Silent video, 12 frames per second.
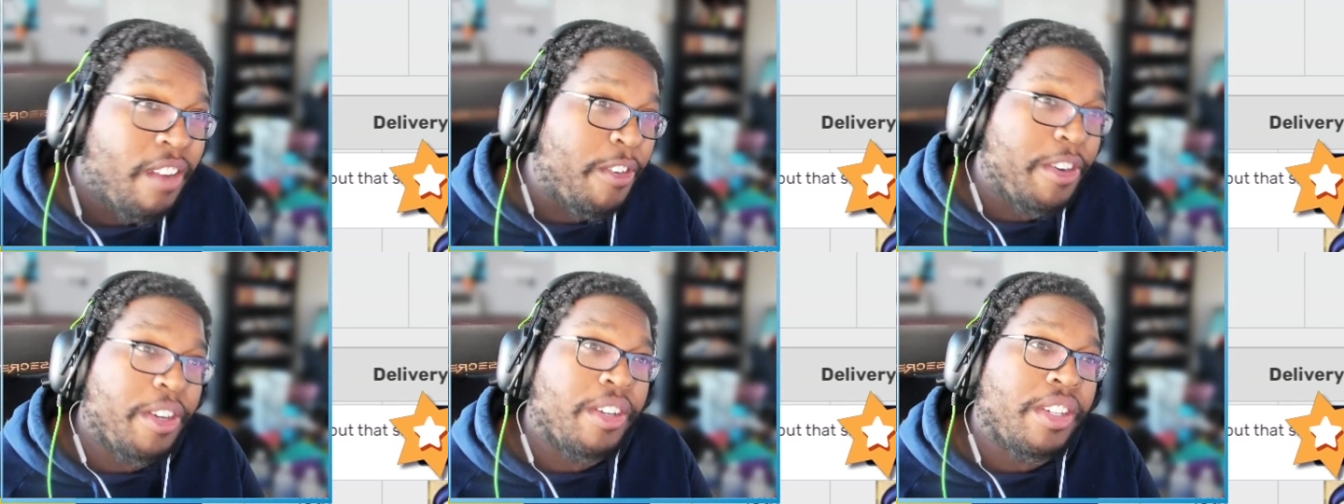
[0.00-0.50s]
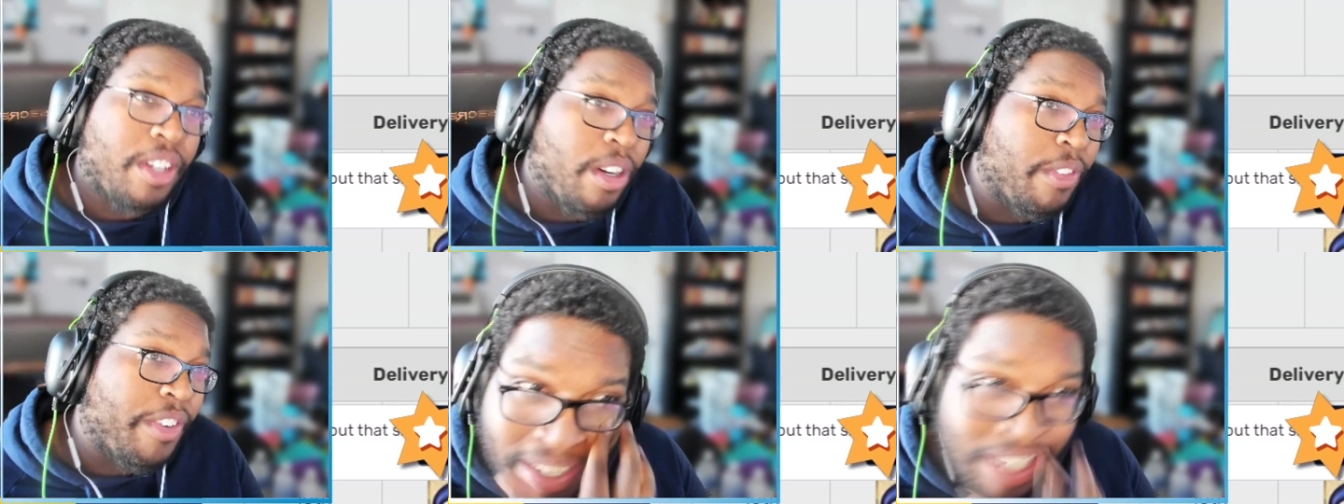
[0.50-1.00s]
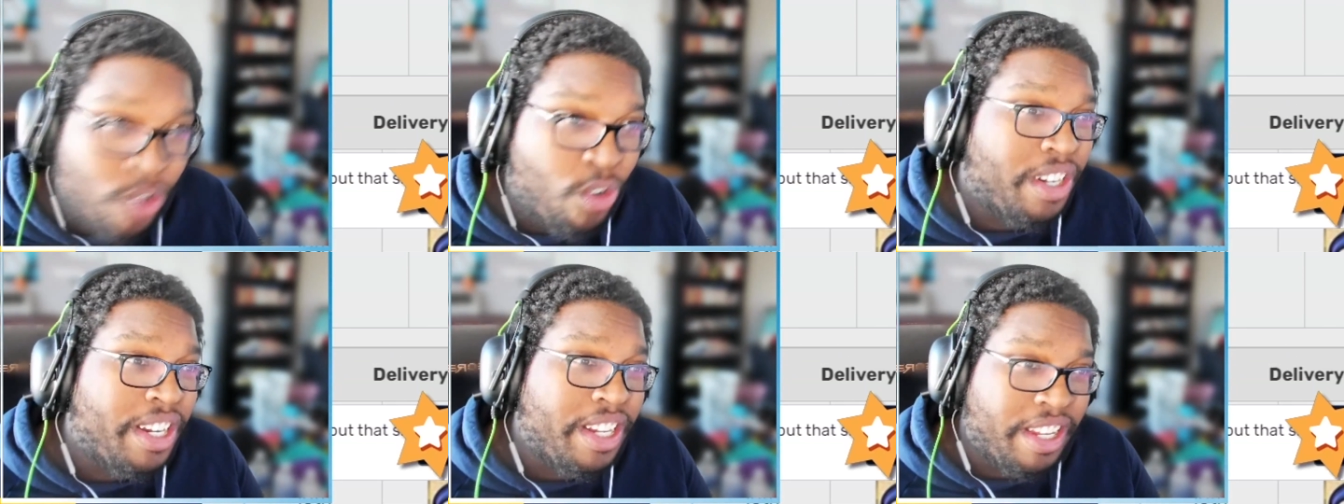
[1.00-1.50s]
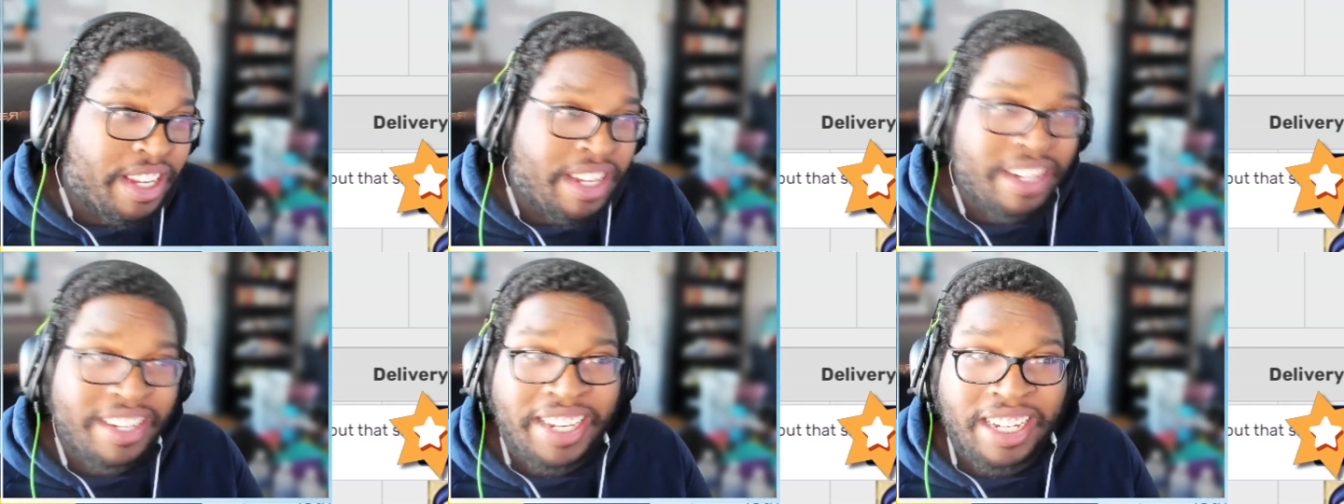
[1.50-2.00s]
for your servant in order to
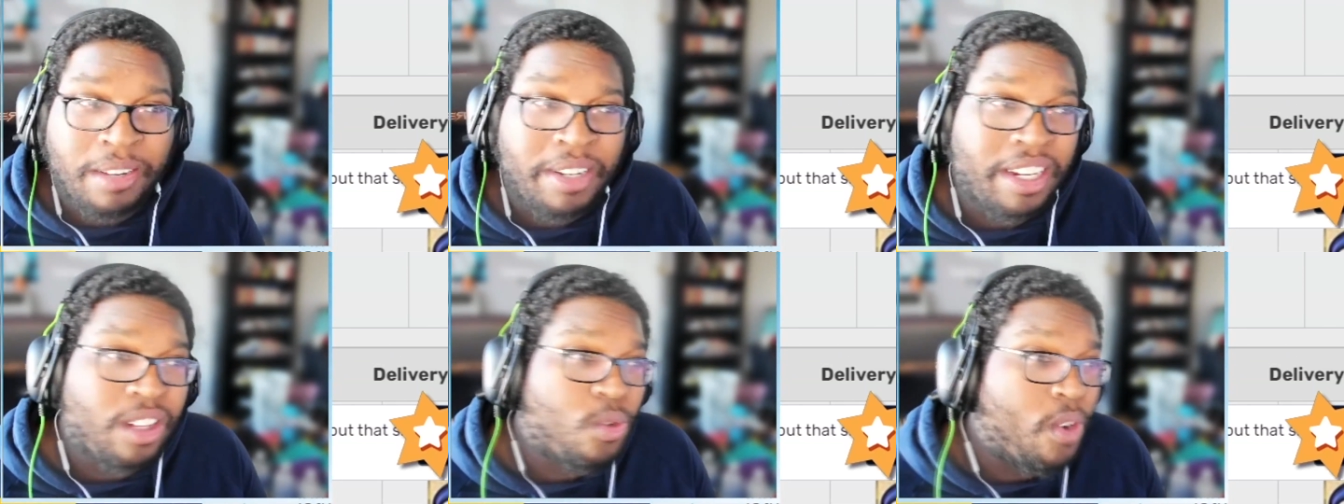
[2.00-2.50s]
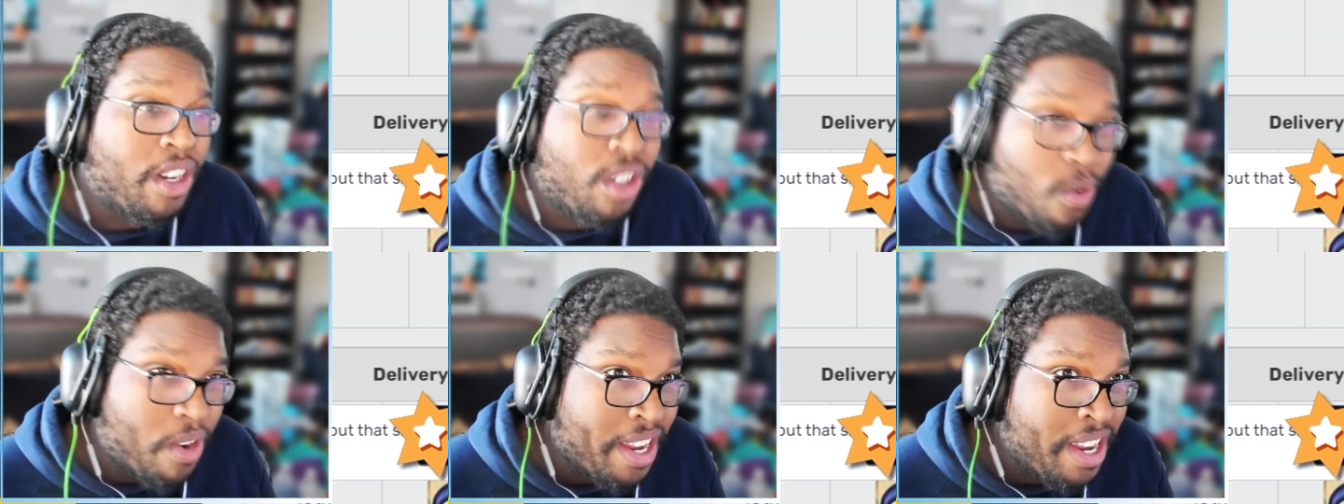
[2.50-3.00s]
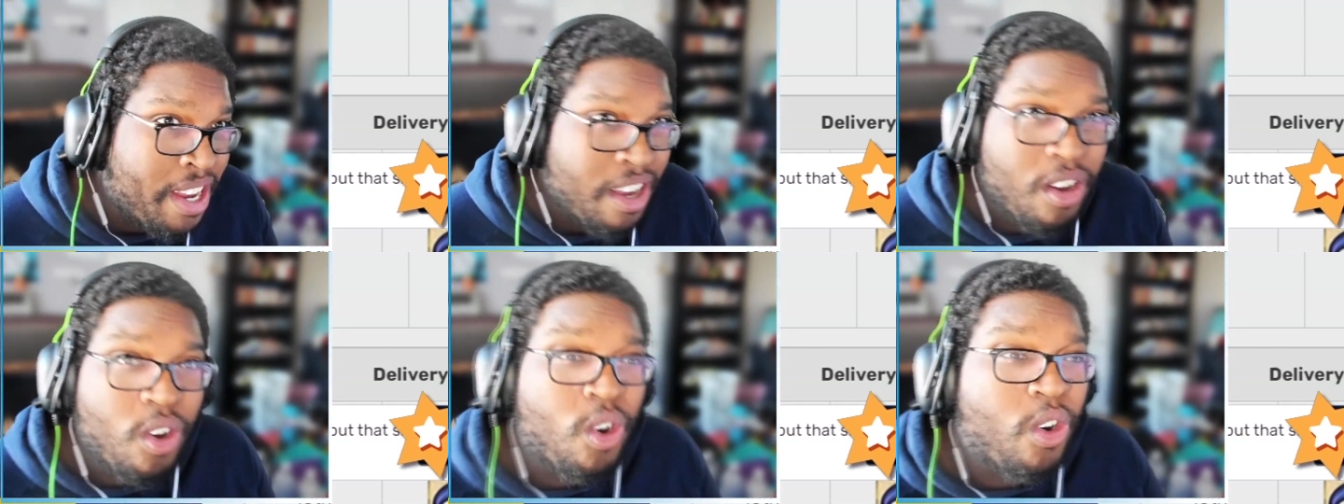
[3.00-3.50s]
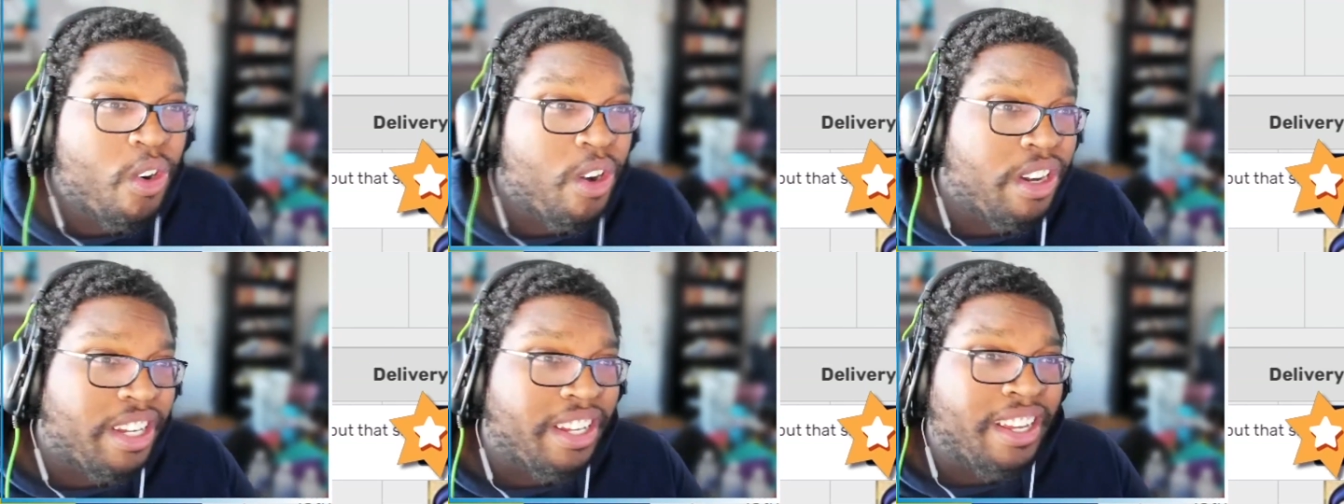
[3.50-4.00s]
either get to either 120
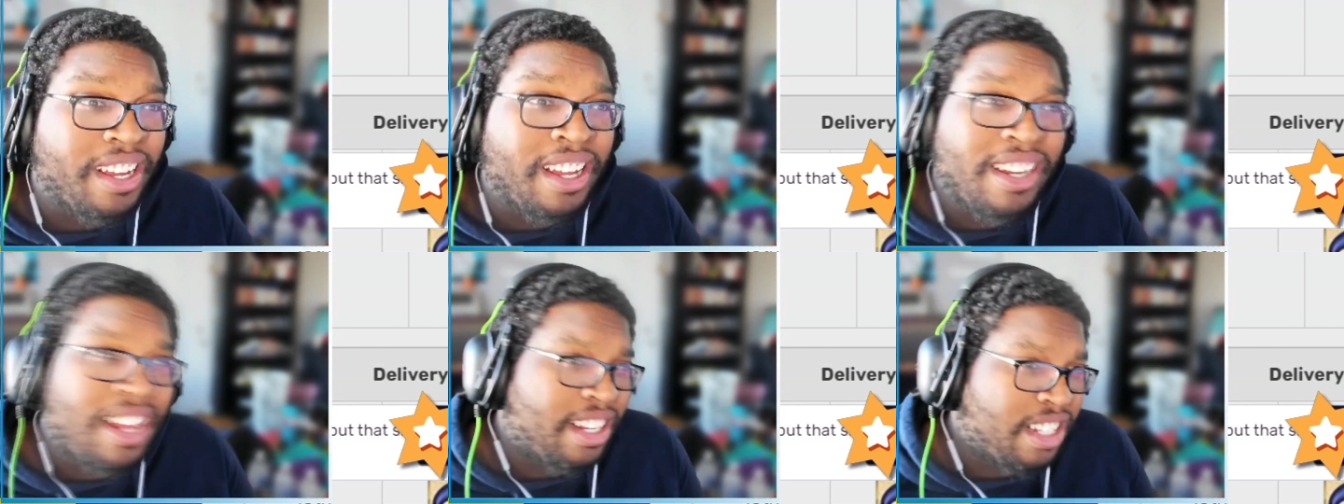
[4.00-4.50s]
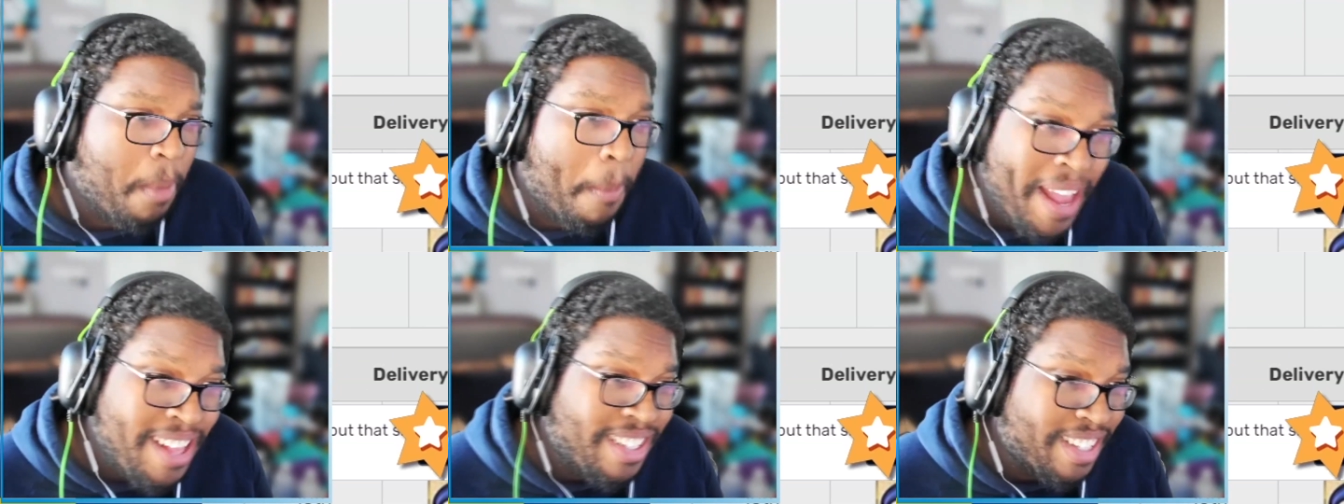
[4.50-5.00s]
or to unlock some append